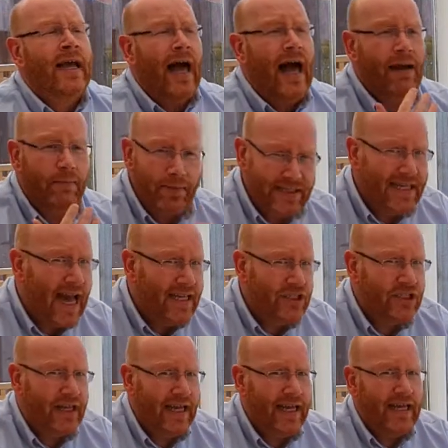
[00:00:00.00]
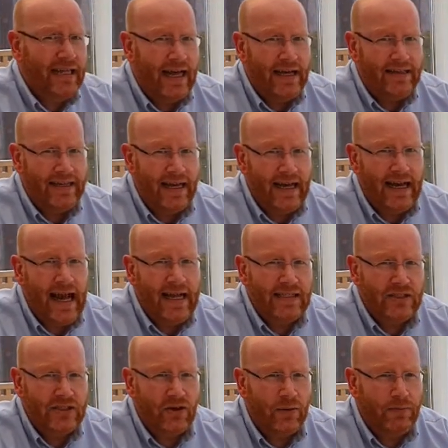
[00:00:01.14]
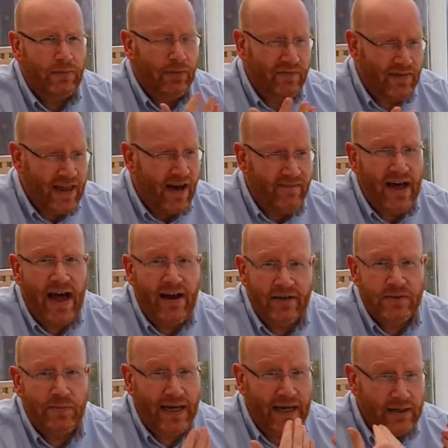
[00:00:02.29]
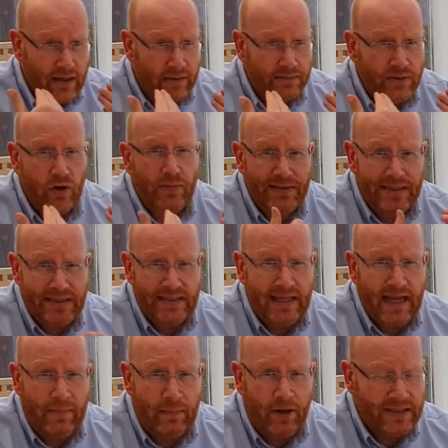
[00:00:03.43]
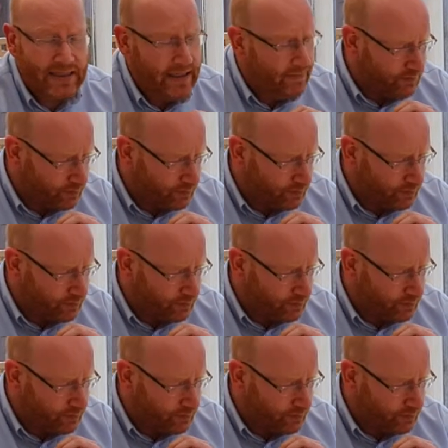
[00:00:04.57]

and potentially ends up with that virus being absorbed into their body.